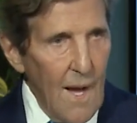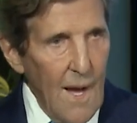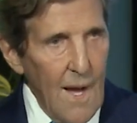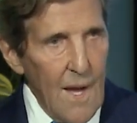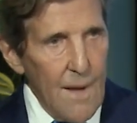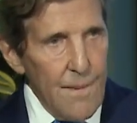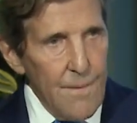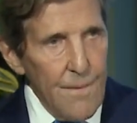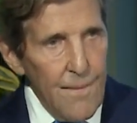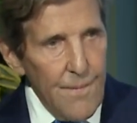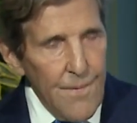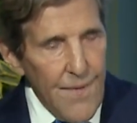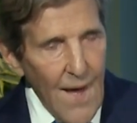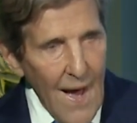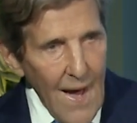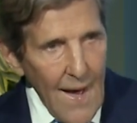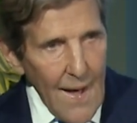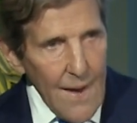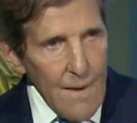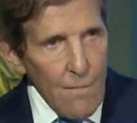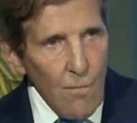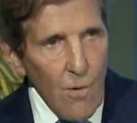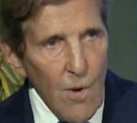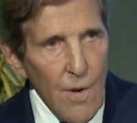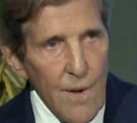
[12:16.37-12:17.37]
And
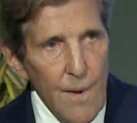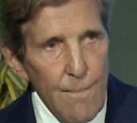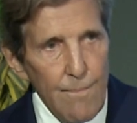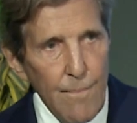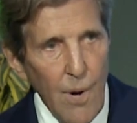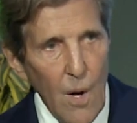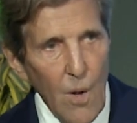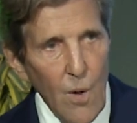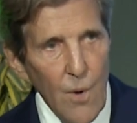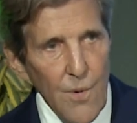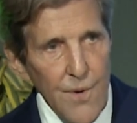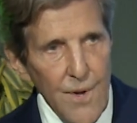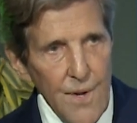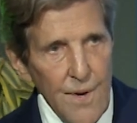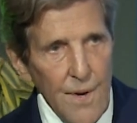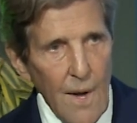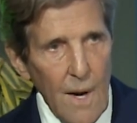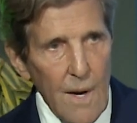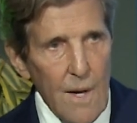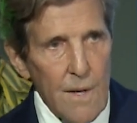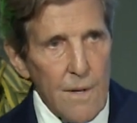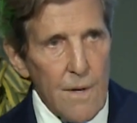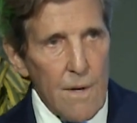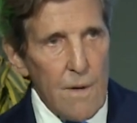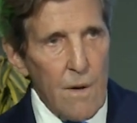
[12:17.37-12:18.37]
that will embolden
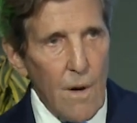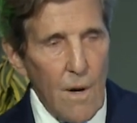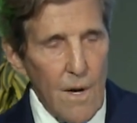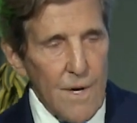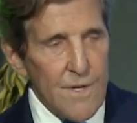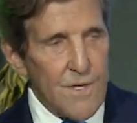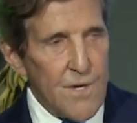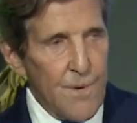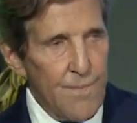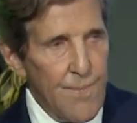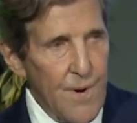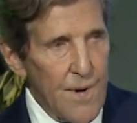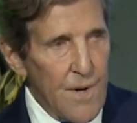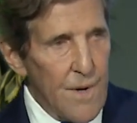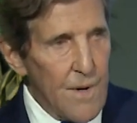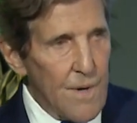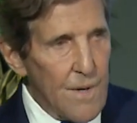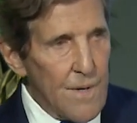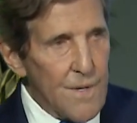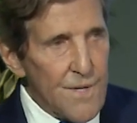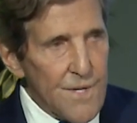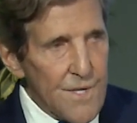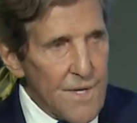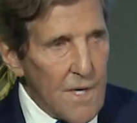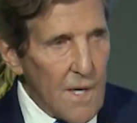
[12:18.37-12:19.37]
other
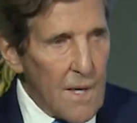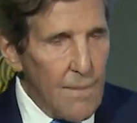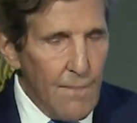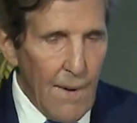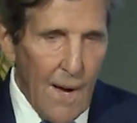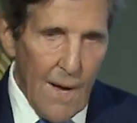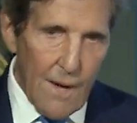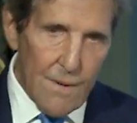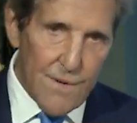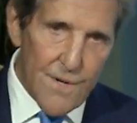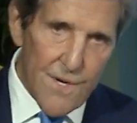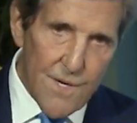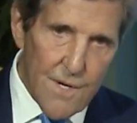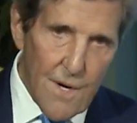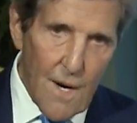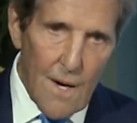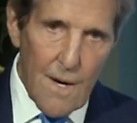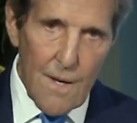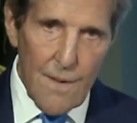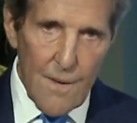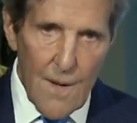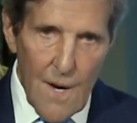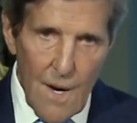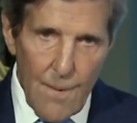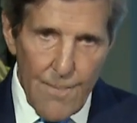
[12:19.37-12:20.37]
entrepreneurs to come out and
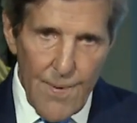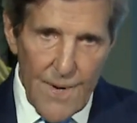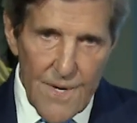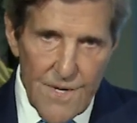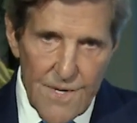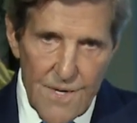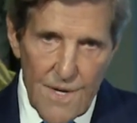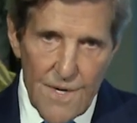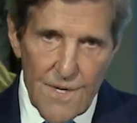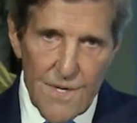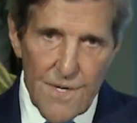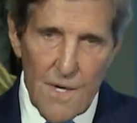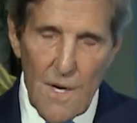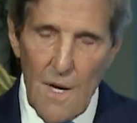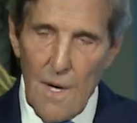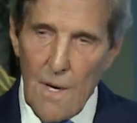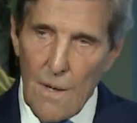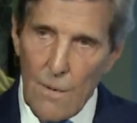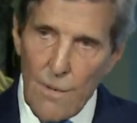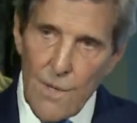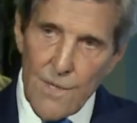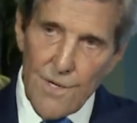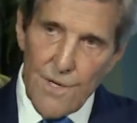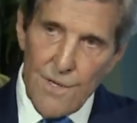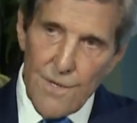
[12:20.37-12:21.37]
start their business,
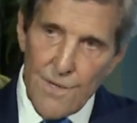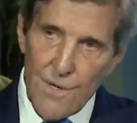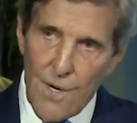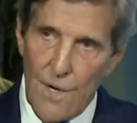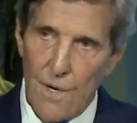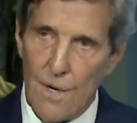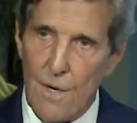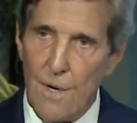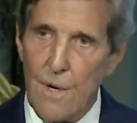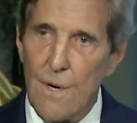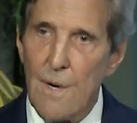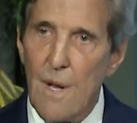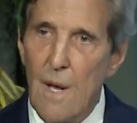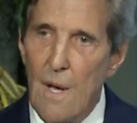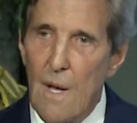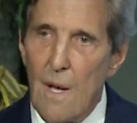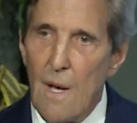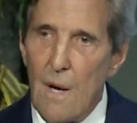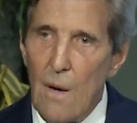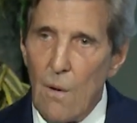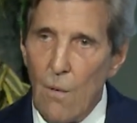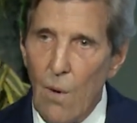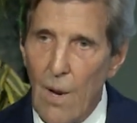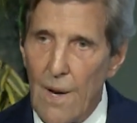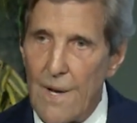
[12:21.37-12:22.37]
which in turn
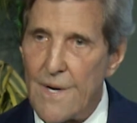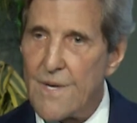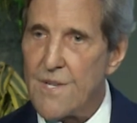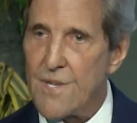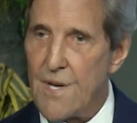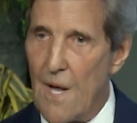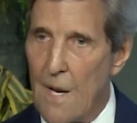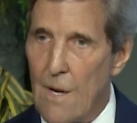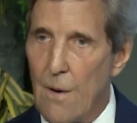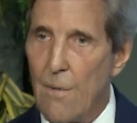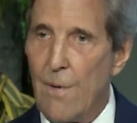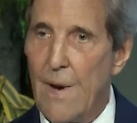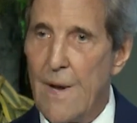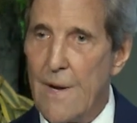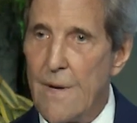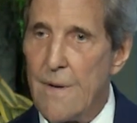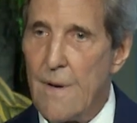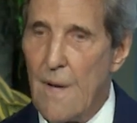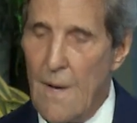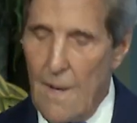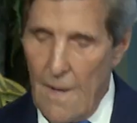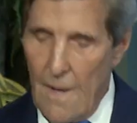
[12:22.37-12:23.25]
will accelerate